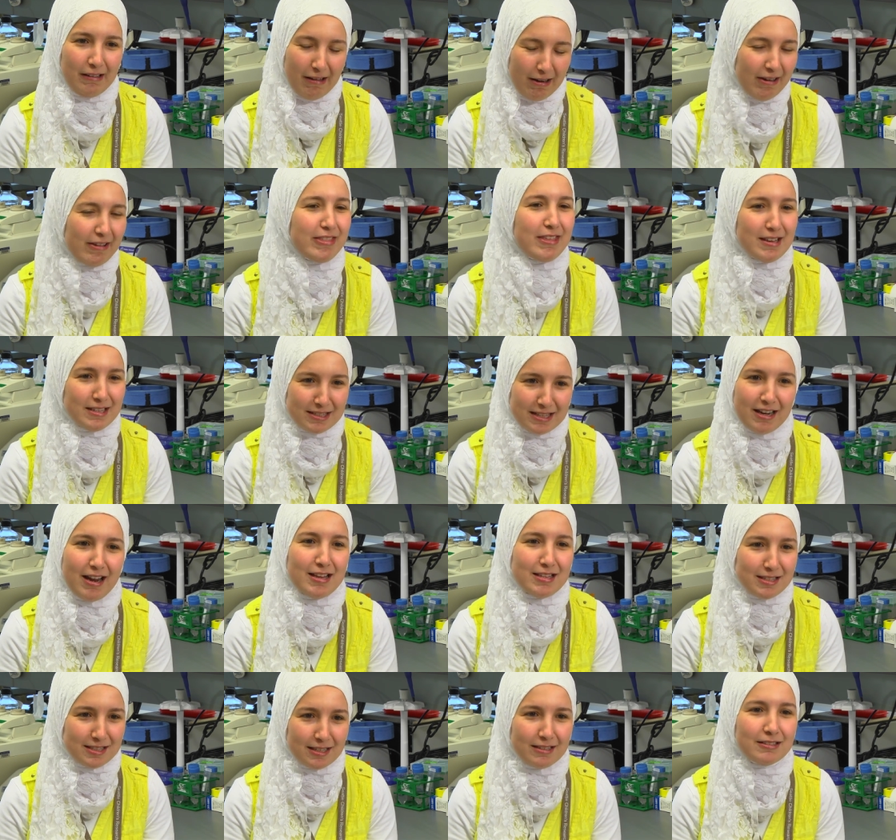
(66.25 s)
are things that
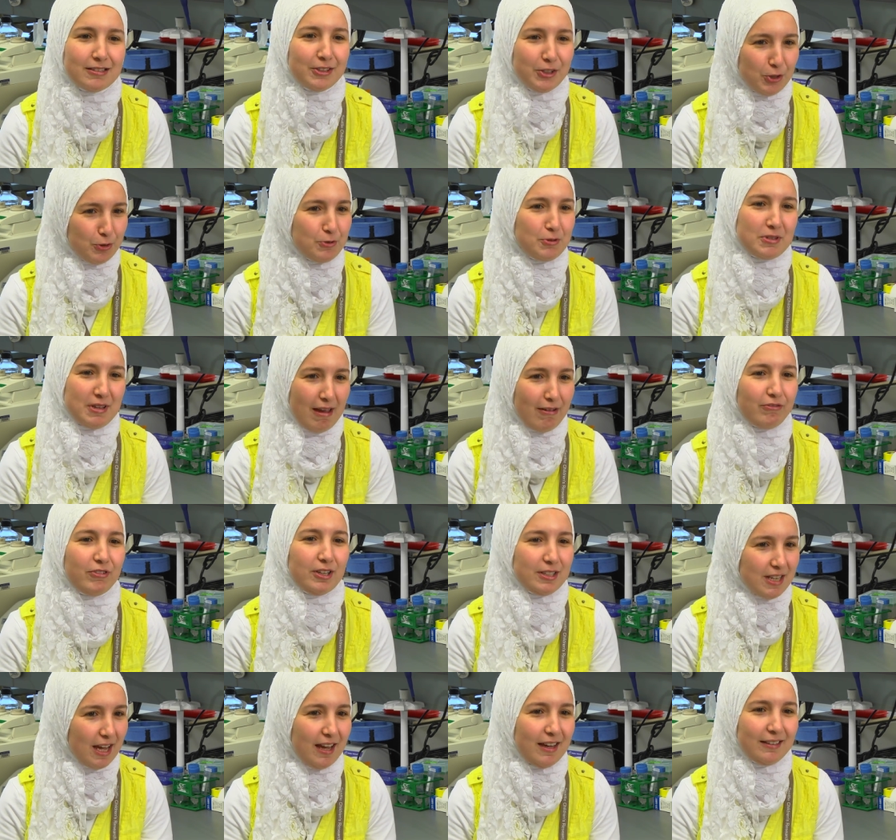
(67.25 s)
I still use
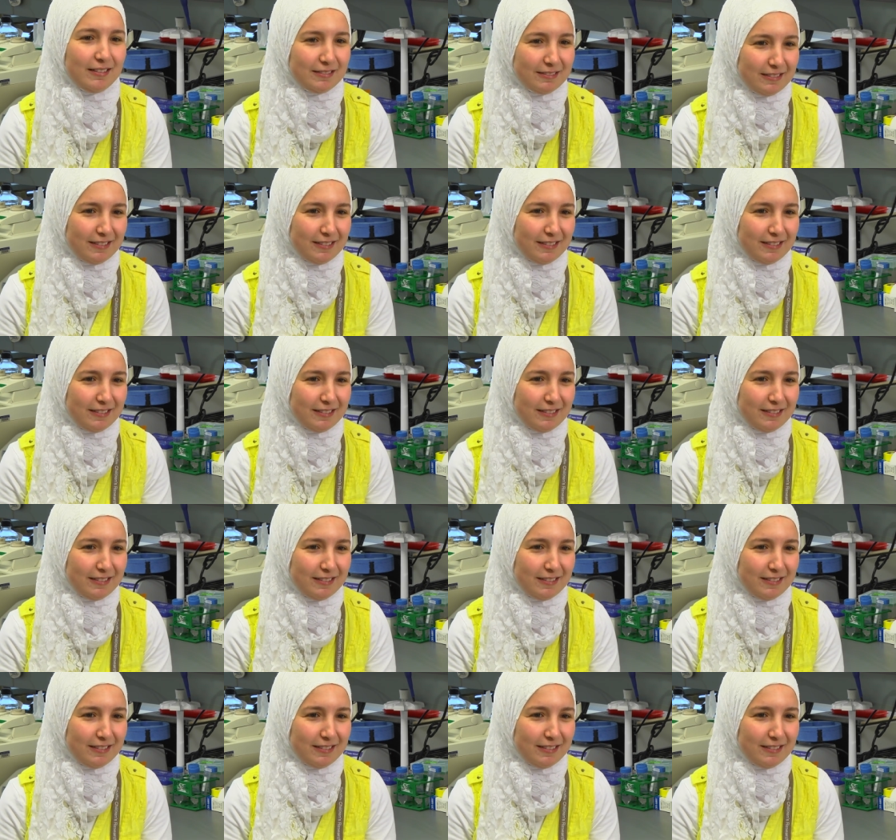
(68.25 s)
every day.